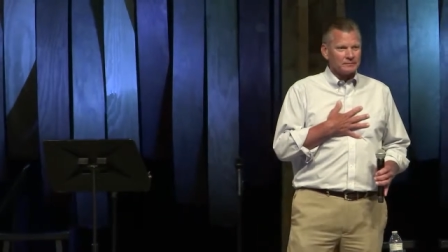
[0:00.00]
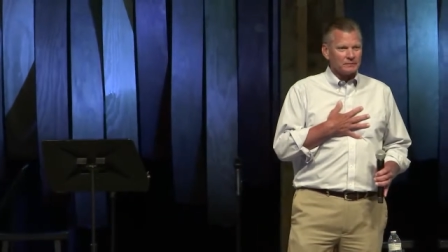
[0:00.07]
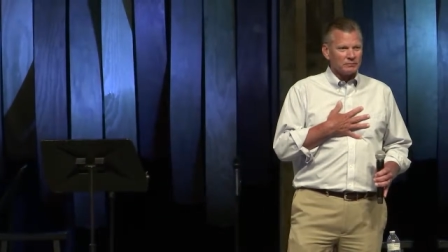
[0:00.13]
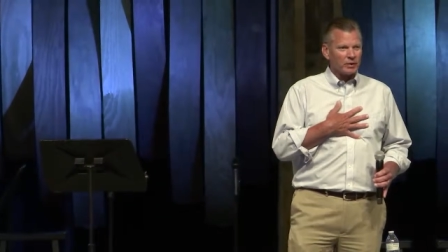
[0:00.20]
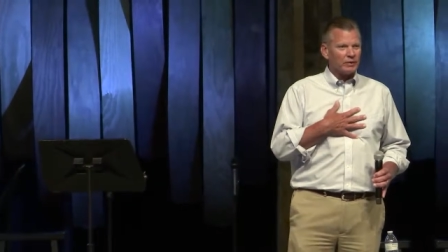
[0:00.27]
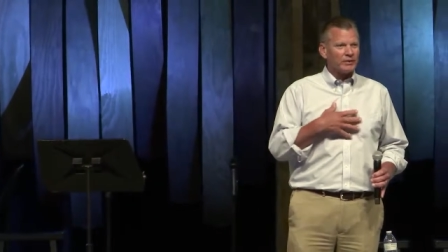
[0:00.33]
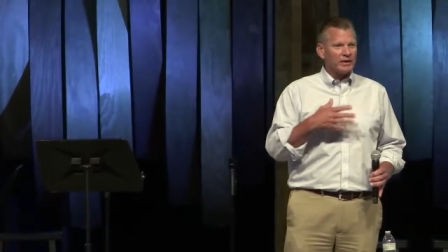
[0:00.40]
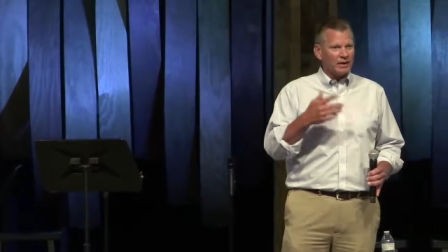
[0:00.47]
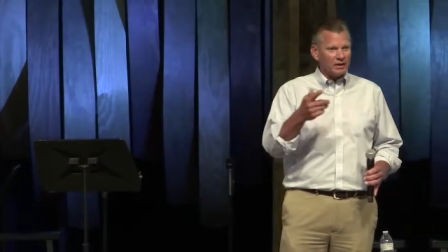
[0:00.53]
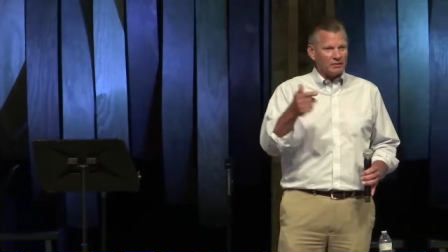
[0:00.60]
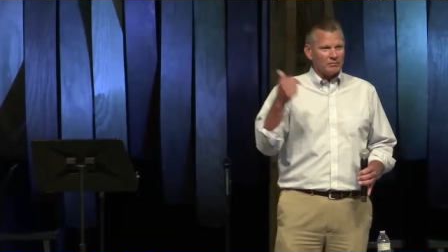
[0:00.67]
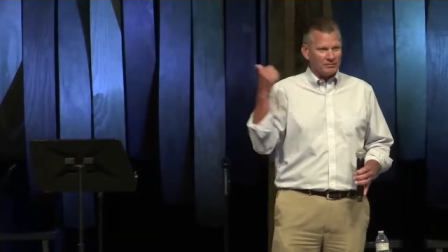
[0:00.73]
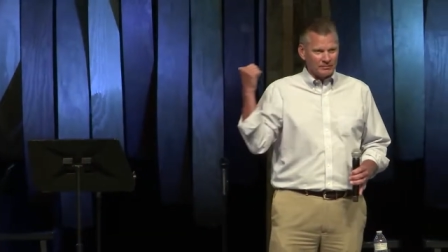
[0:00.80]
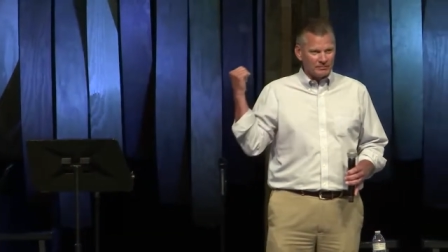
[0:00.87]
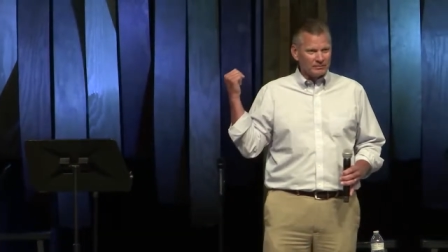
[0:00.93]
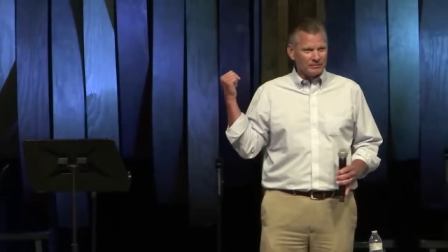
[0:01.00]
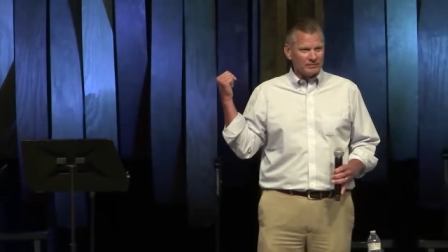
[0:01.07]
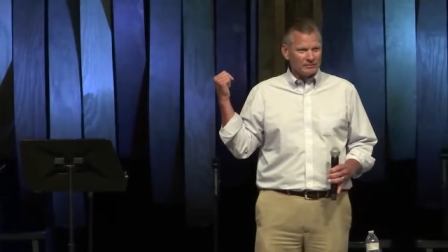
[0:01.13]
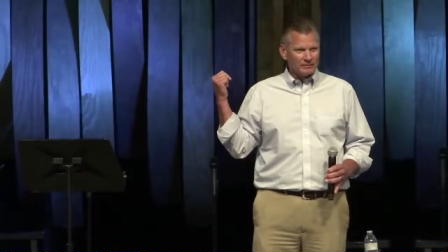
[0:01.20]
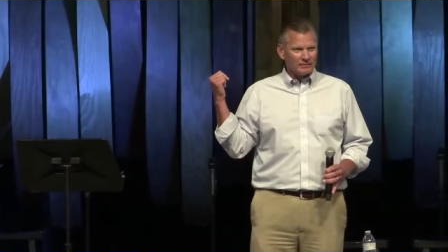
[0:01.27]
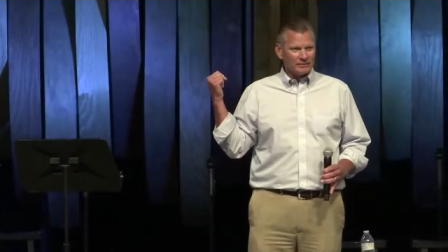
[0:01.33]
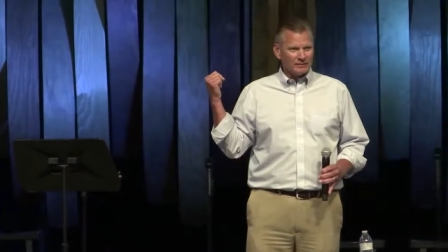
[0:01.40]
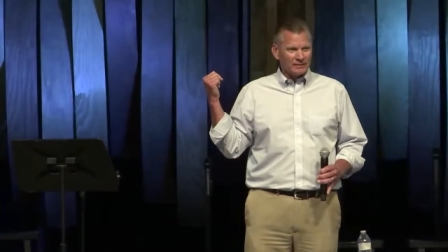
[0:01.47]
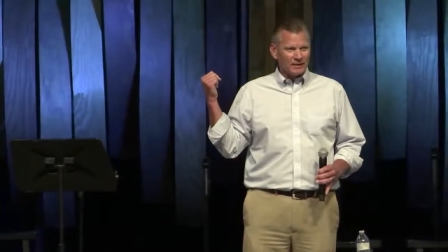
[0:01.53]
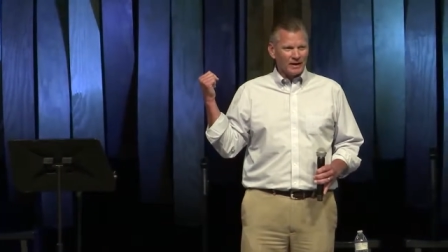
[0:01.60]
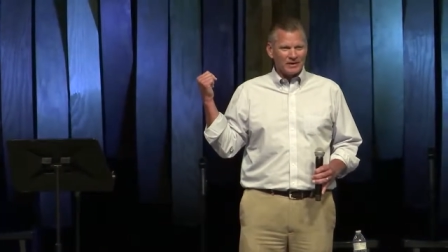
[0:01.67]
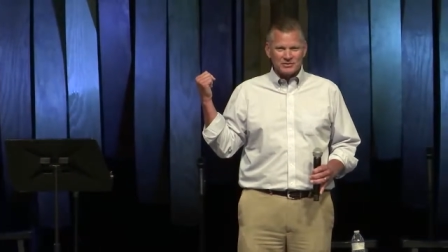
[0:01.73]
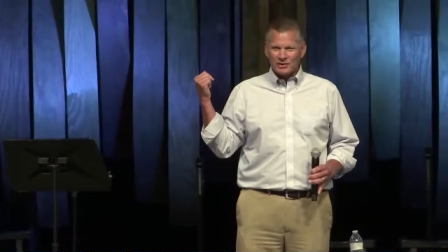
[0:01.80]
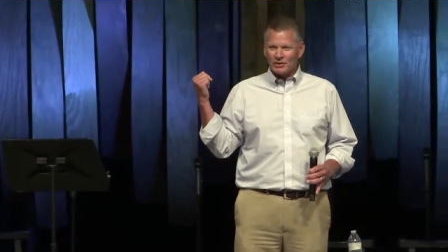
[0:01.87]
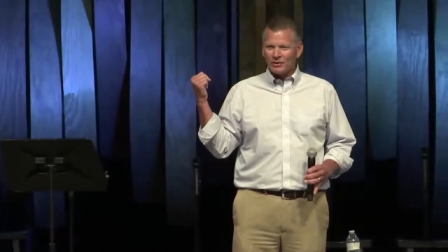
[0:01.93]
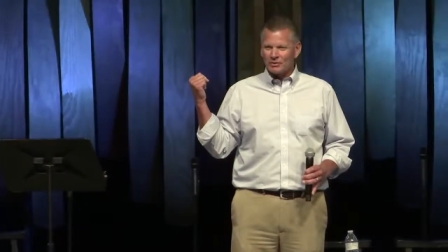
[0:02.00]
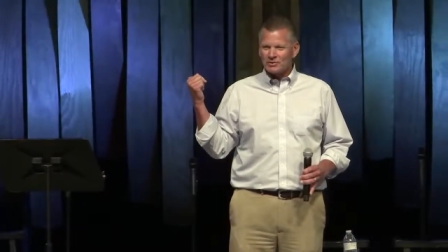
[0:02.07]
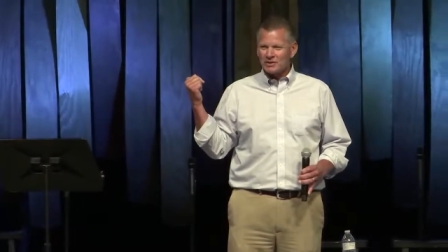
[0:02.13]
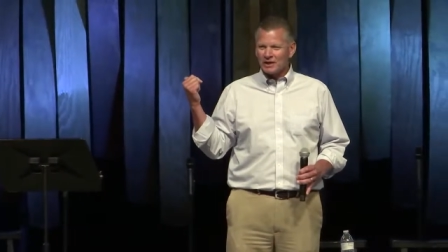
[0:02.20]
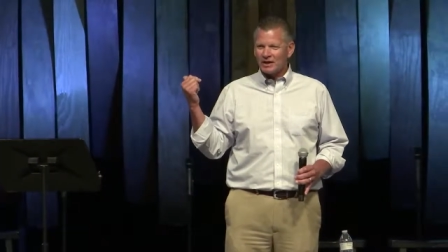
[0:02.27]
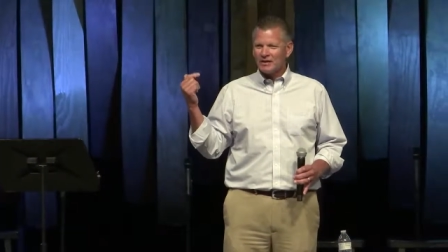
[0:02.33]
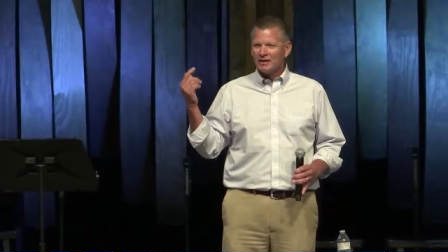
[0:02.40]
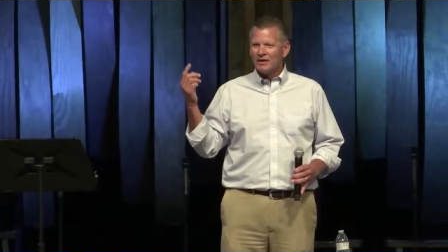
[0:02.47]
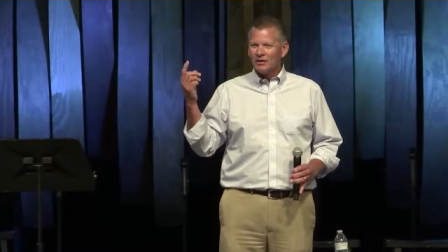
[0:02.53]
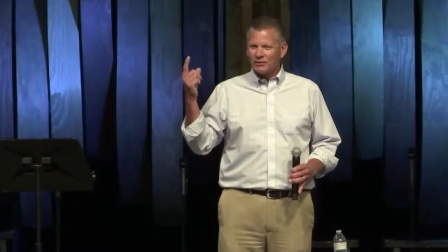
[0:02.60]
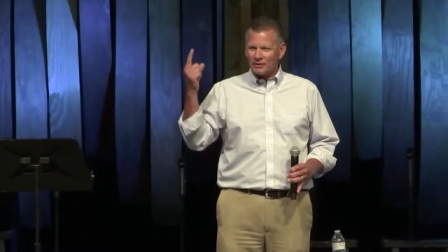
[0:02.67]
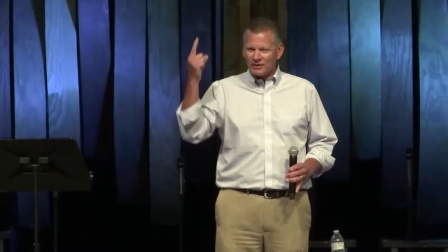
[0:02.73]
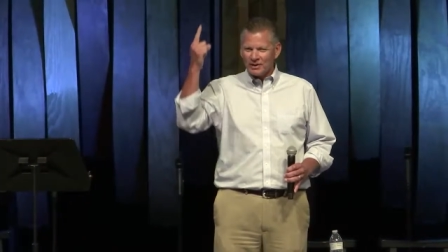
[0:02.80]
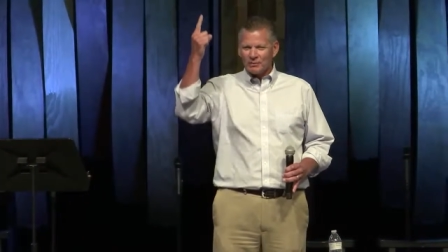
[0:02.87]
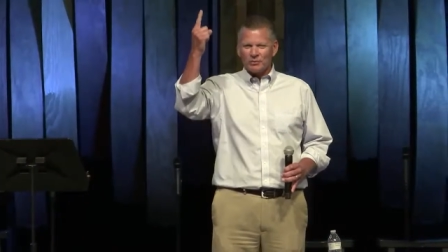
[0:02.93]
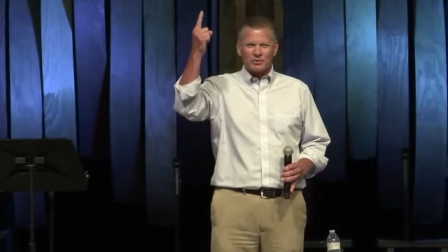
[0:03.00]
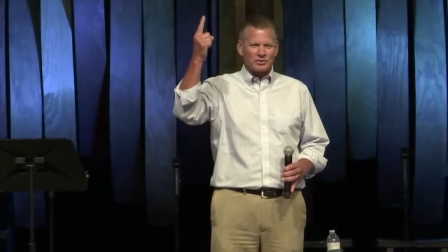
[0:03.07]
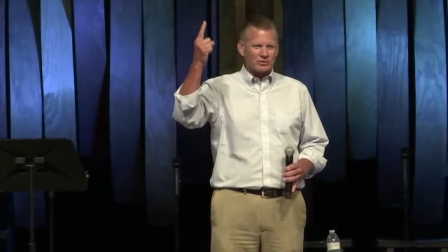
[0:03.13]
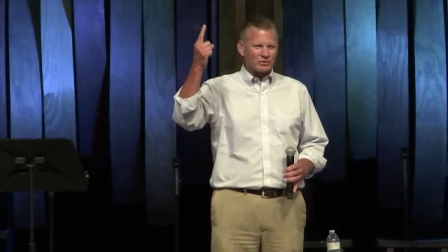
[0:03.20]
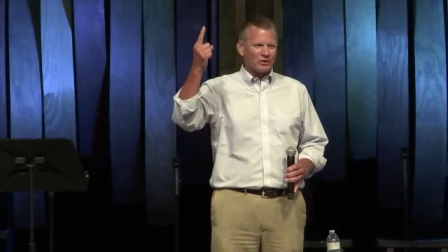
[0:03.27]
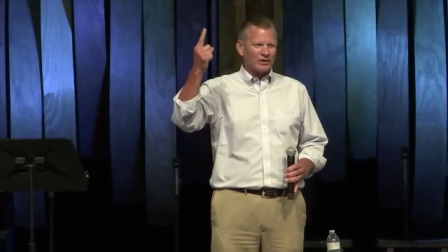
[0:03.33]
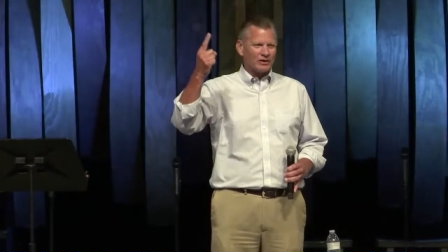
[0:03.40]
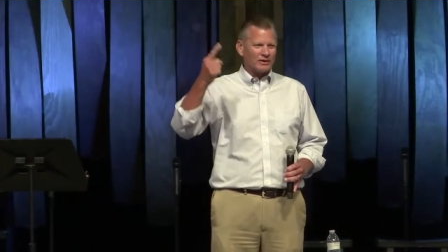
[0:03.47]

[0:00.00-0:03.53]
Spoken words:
But with him, as the coach said, with him we're strong